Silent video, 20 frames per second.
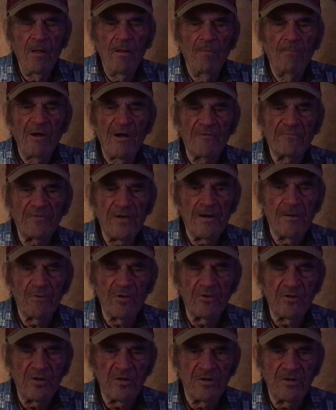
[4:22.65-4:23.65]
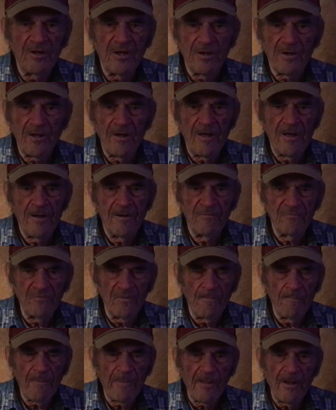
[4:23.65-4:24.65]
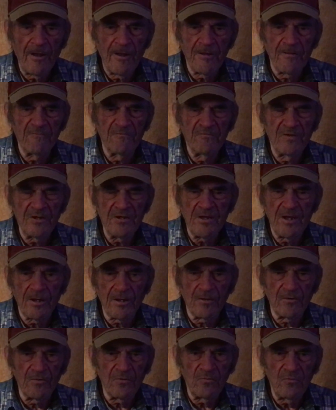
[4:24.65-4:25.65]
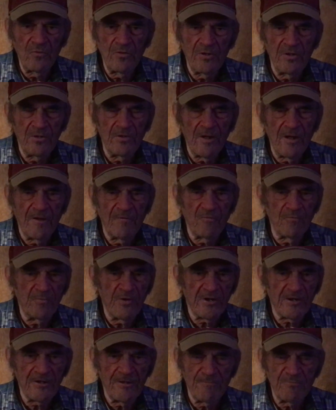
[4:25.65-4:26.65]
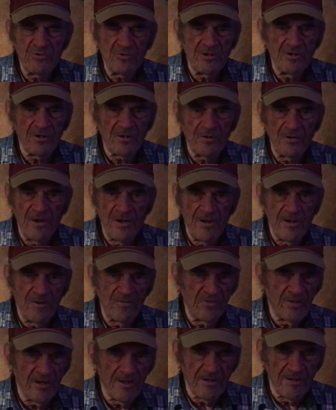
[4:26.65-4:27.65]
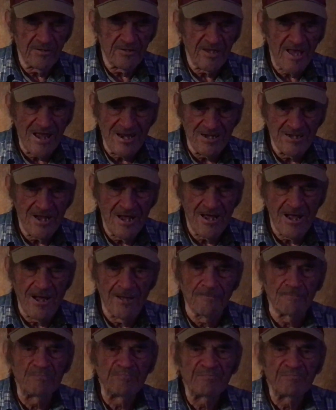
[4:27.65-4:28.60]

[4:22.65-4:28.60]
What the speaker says: my family did not have a vehicle. We didn't have a pickup truck or anything at that time.